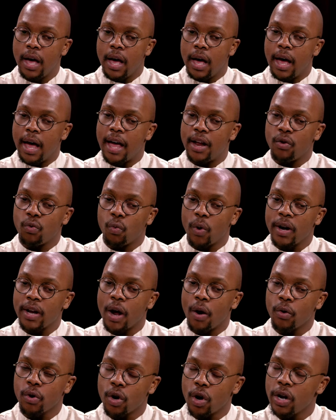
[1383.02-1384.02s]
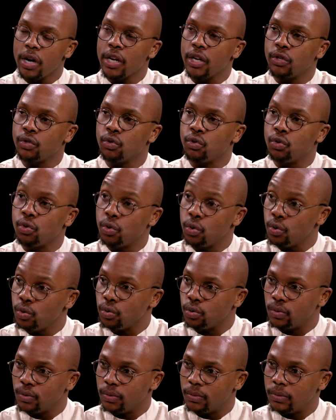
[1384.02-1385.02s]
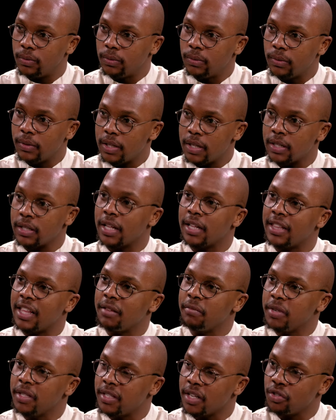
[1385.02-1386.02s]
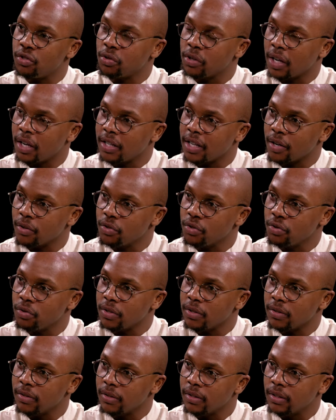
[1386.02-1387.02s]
And what our colleagues do is that they miseducate our students.